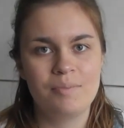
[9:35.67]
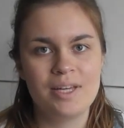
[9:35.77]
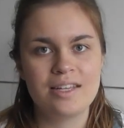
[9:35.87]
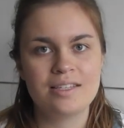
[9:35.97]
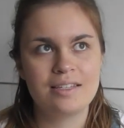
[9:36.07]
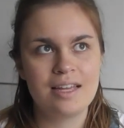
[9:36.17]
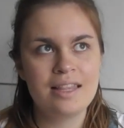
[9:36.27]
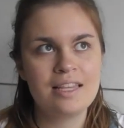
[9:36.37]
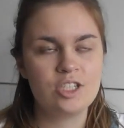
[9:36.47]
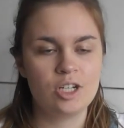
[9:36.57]
because
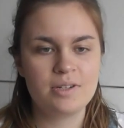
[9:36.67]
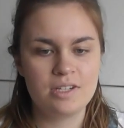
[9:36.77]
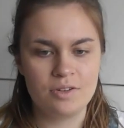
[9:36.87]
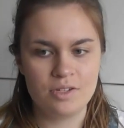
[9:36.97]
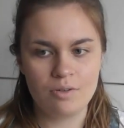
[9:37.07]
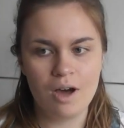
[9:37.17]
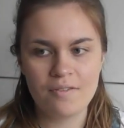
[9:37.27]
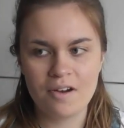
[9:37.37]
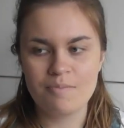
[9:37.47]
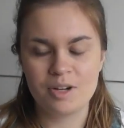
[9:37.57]
in these job interviews you are
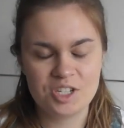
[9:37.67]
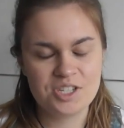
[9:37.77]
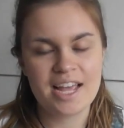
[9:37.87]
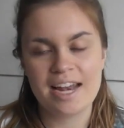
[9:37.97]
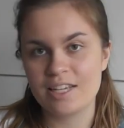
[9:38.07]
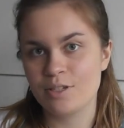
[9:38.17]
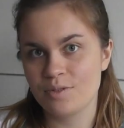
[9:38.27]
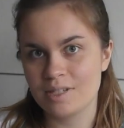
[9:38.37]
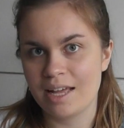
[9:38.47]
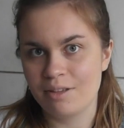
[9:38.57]
very much selling
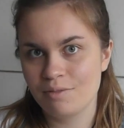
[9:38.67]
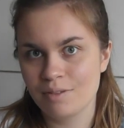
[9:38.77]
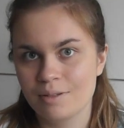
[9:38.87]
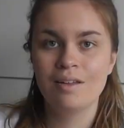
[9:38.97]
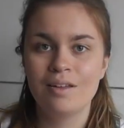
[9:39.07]
yourself.